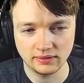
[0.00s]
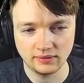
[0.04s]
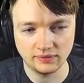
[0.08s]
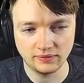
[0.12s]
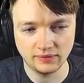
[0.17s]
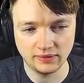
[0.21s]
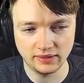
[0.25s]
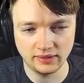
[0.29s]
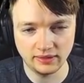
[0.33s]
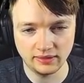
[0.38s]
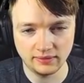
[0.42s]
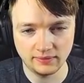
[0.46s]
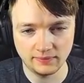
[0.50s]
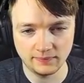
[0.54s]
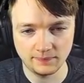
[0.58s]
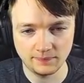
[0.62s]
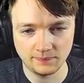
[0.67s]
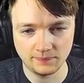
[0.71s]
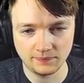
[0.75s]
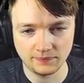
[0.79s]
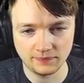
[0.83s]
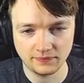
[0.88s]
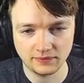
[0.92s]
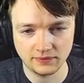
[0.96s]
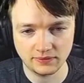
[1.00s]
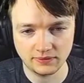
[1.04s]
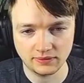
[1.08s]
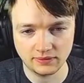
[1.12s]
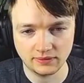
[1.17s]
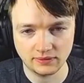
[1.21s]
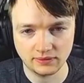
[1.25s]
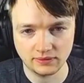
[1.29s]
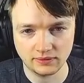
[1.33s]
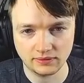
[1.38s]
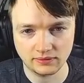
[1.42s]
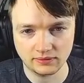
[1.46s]
that
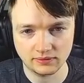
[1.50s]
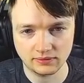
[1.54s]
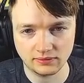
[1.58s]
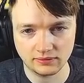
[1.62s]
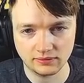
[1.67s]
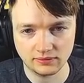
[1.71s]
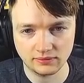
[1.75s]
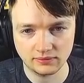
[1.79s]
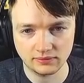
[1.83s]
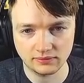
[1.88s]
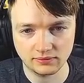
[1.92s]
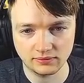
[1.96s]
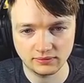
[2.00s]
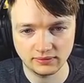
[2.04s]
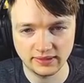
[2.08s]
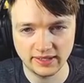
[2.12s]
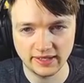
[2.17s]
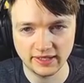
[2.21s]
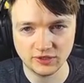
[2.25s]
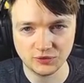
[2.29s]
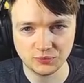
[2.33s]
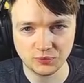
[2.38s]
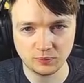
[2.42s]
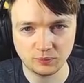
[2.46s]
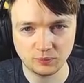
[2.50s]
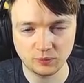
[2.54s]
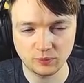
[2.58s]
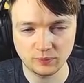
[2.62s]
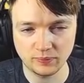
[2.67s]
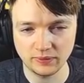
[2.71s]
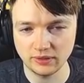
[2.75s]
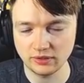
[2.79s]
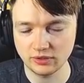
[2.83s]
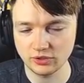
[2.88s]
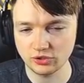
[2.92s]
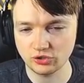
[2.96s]
Leg Sweep would
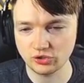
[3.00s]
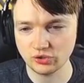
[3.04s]
be a good